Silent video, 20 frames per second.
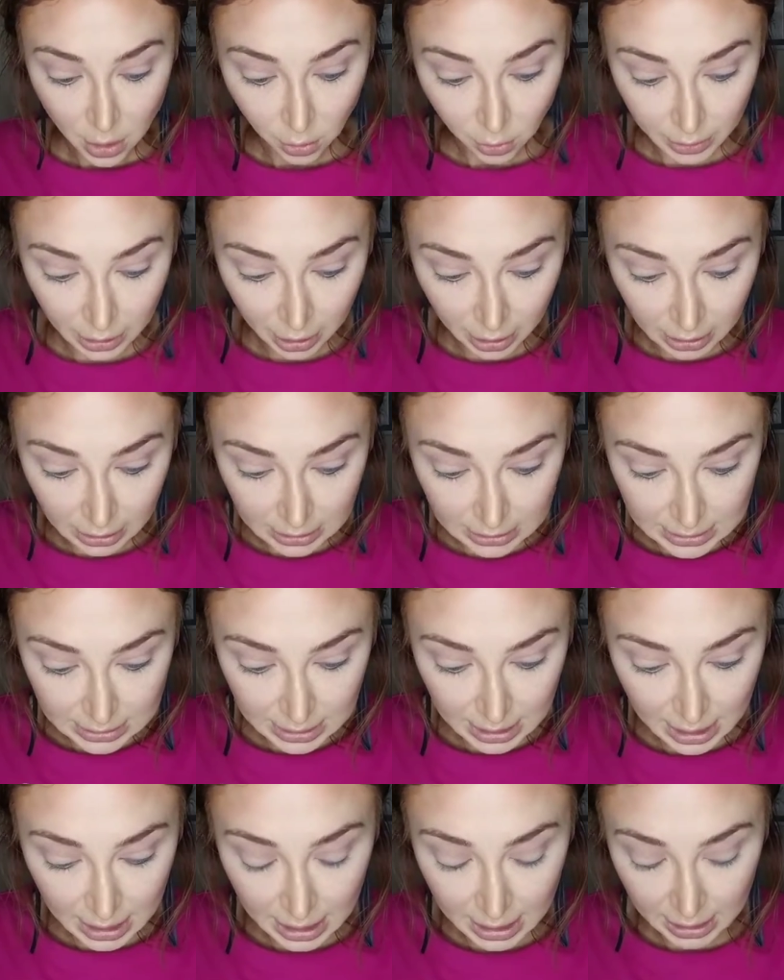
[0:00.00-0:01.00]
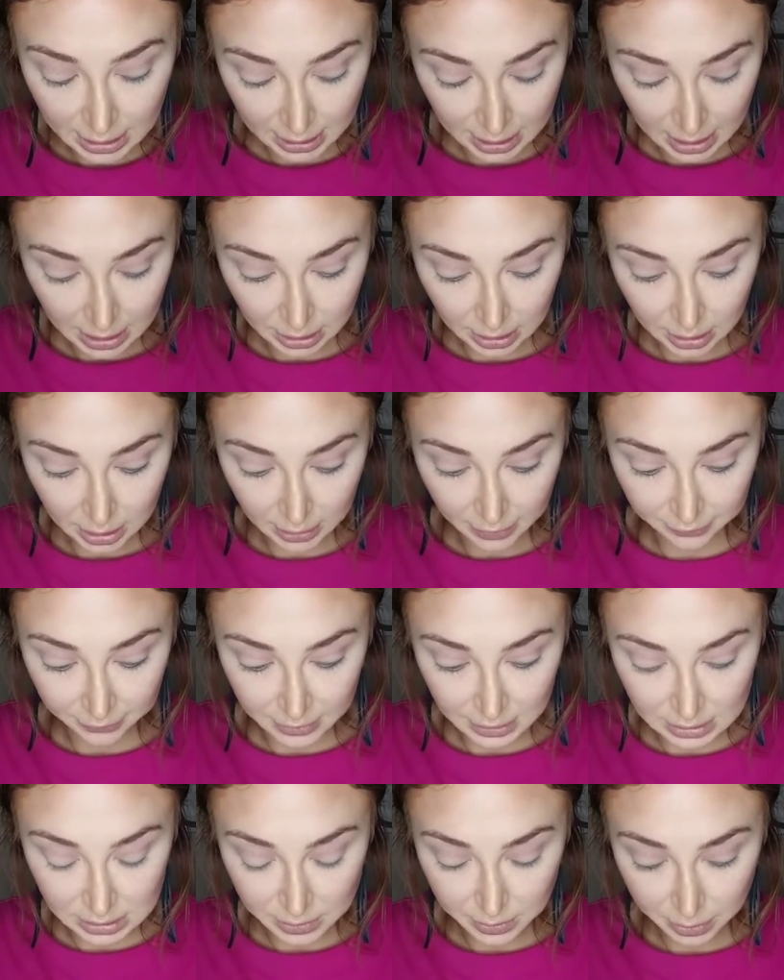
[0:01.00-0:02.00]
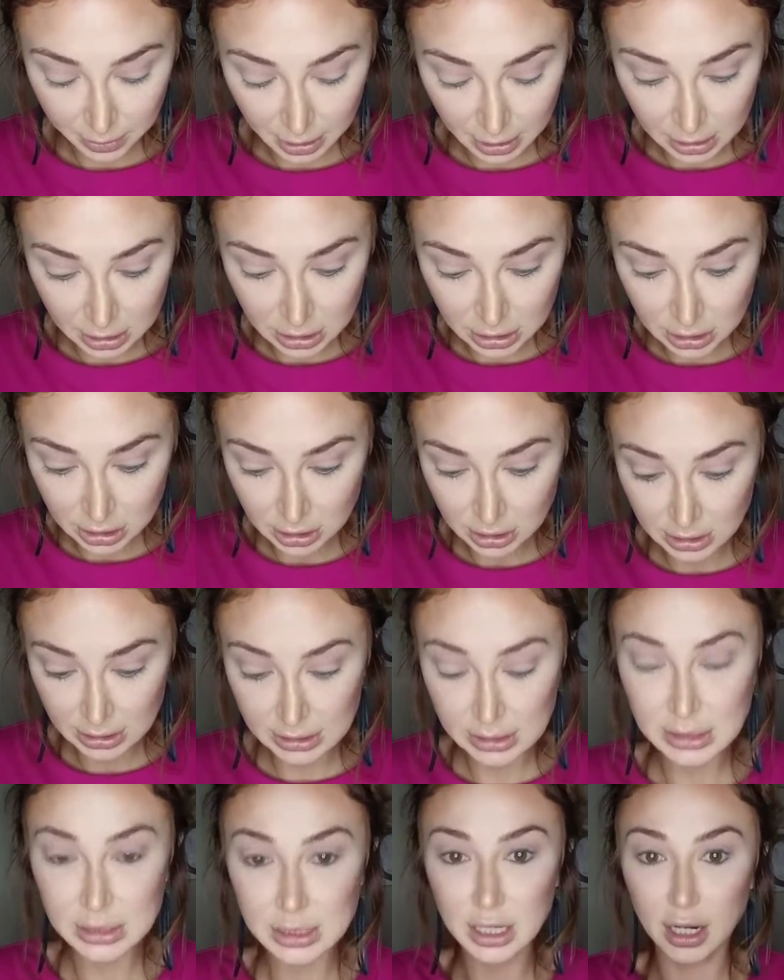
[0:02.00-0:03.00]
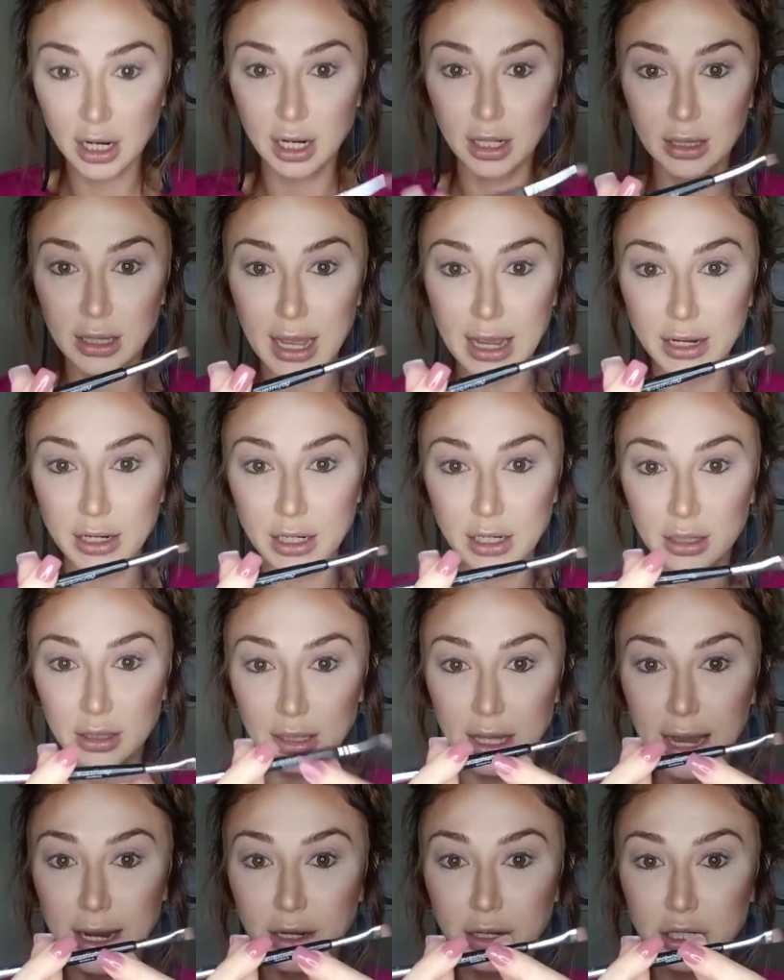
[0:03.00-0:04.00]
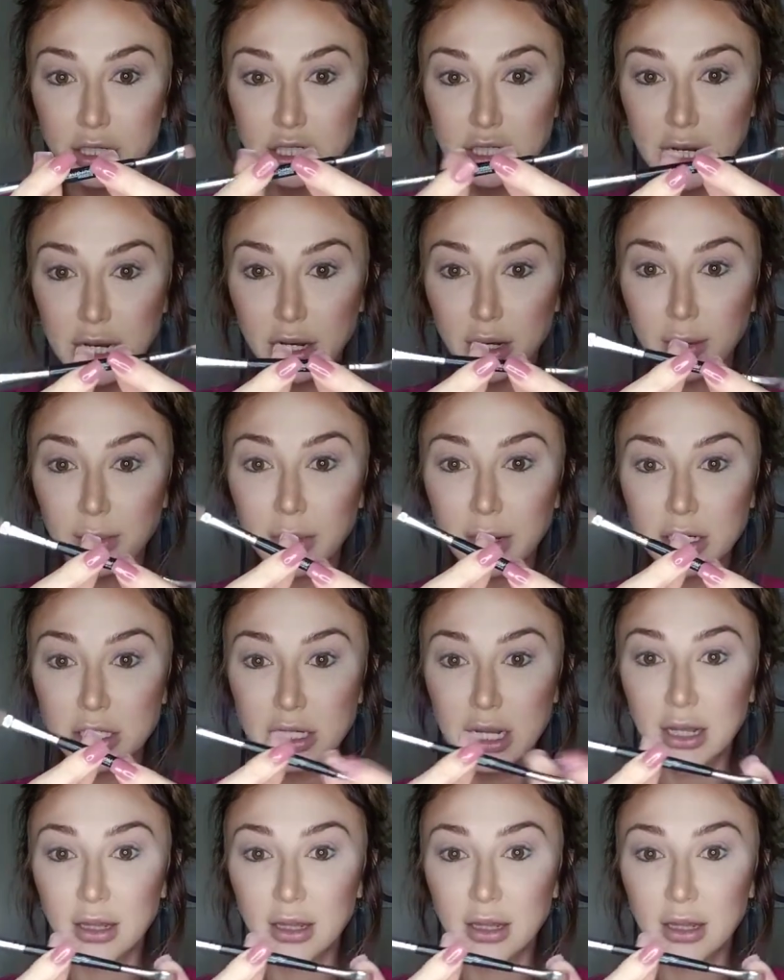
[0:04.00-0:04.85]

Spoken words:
we are gonna take, I love this brush. This is our liner shader brush.